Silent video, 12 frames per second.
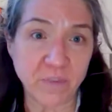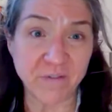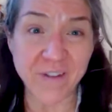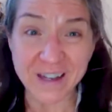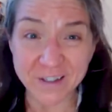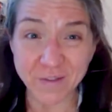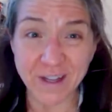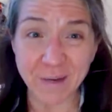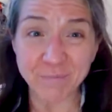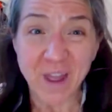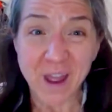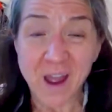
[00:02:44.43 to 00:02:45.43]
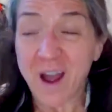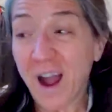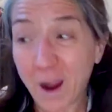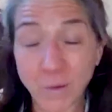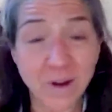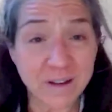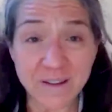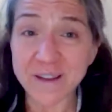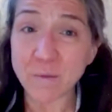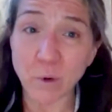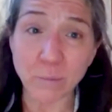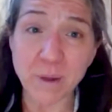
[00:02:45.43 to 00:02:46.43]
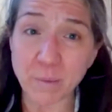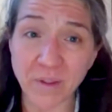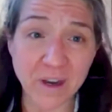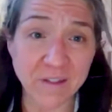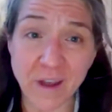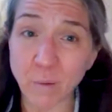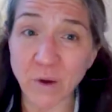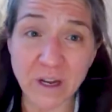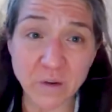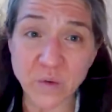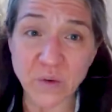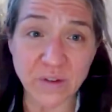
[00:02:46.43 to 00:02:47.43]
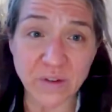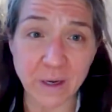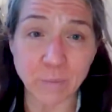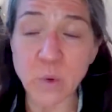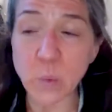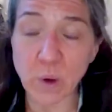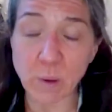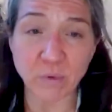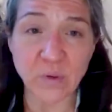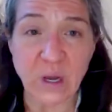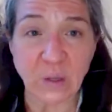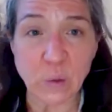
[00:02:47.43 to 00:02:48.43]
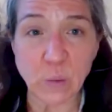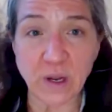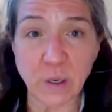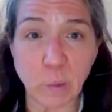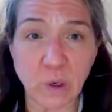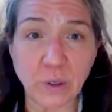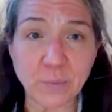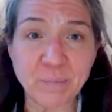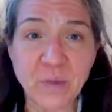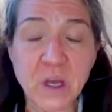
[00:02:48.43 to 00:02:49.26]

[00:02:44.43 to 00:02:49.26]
Effectively, I wanted to see more people that I thought were interesting representing the running world.